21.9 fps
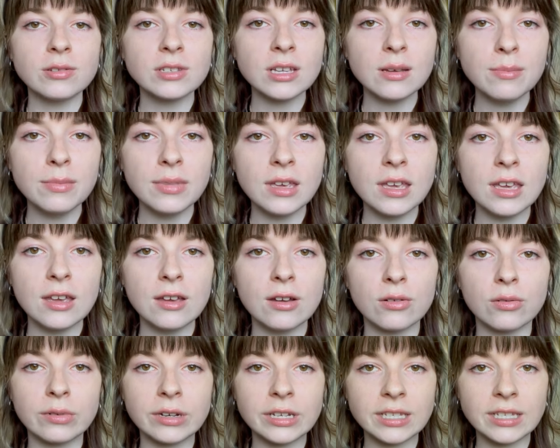can be
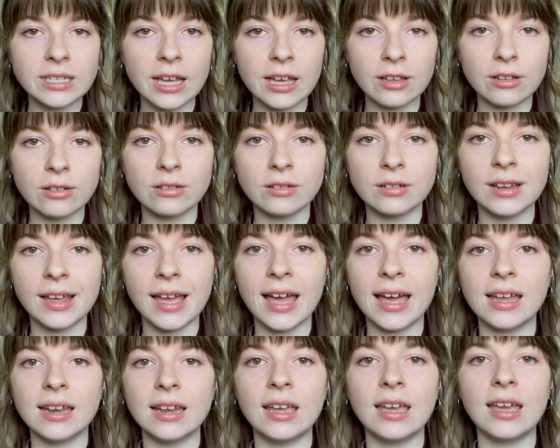recycled
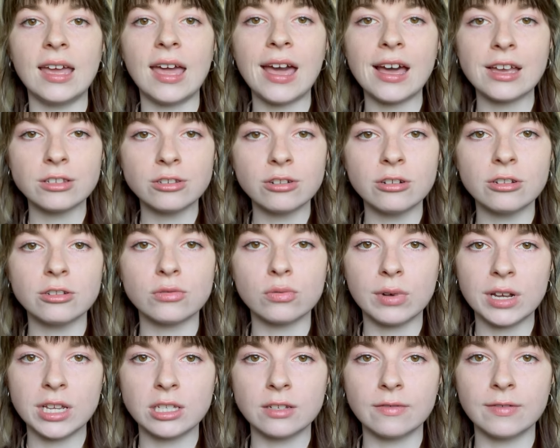at a hazardous
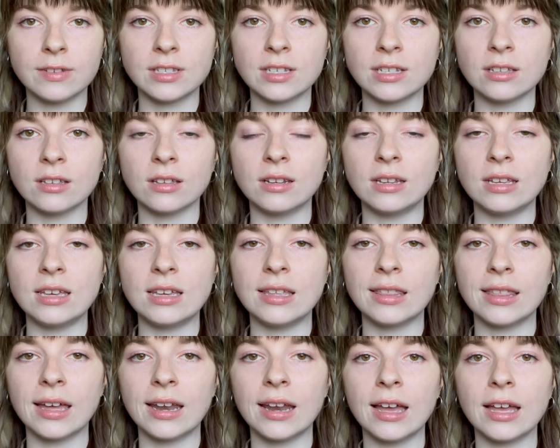waste facility
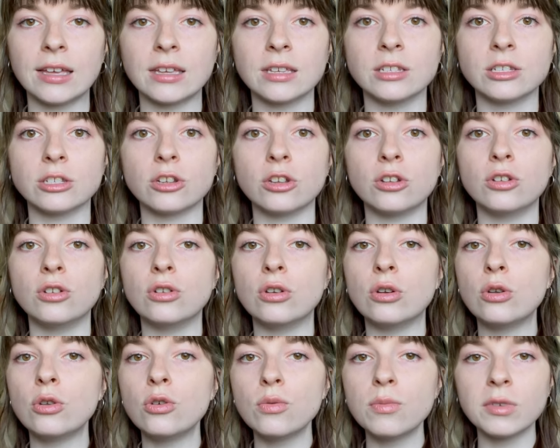that has
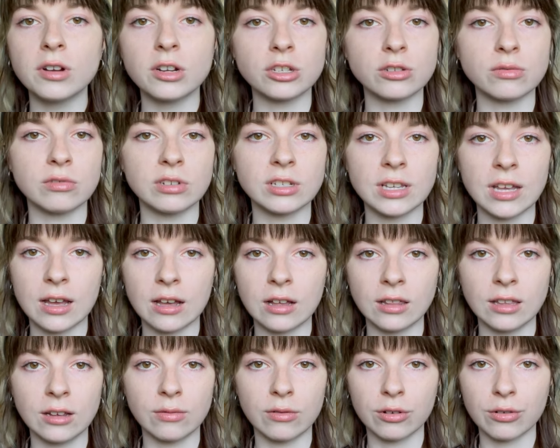numerous
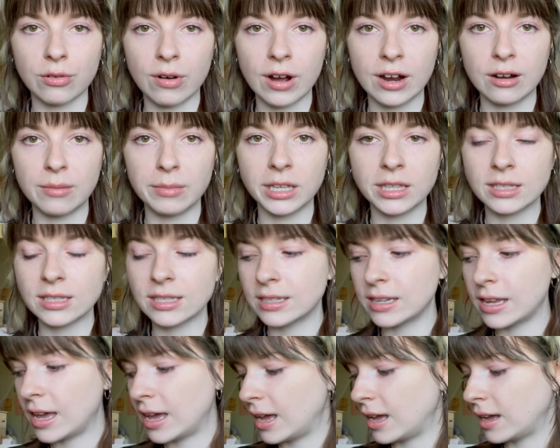recycling
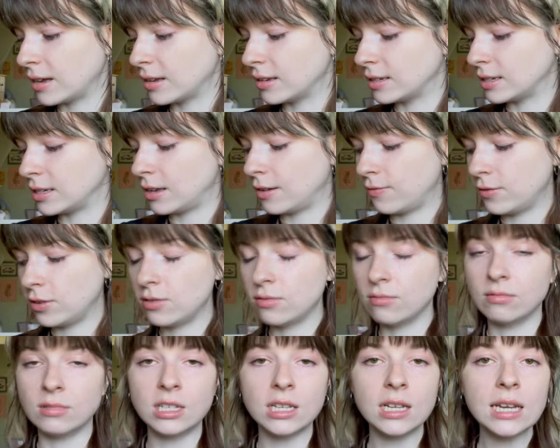requirements. And if
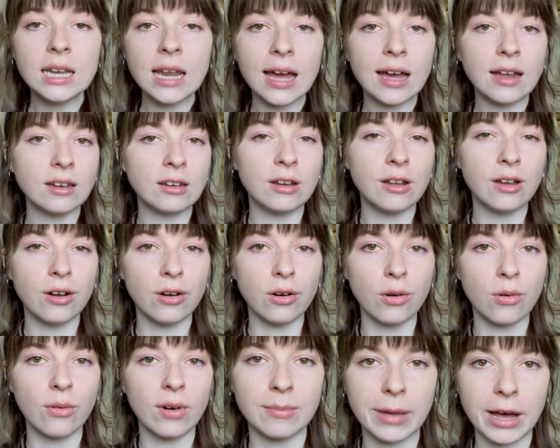you did not
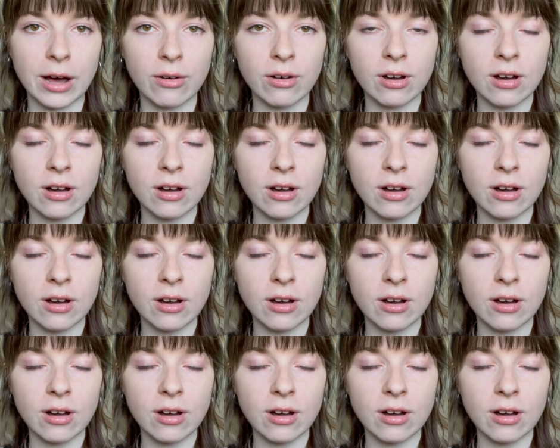know about